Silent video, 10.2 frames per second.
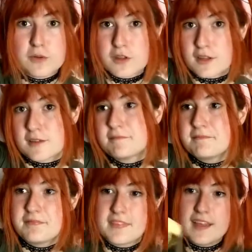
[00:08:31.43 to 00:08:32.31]
So
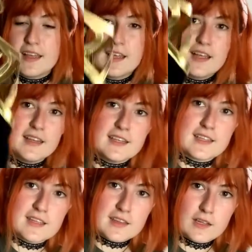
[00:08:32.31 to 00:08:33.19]
this
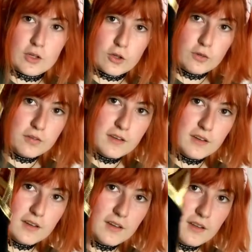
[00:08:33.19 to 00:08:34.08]
is the glove.
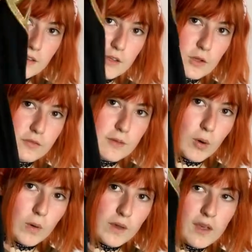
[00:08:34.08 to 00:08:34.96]
The glovey
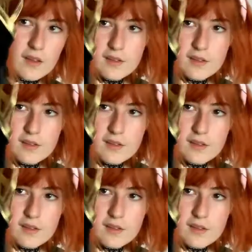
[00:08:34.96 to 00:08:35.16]
boy.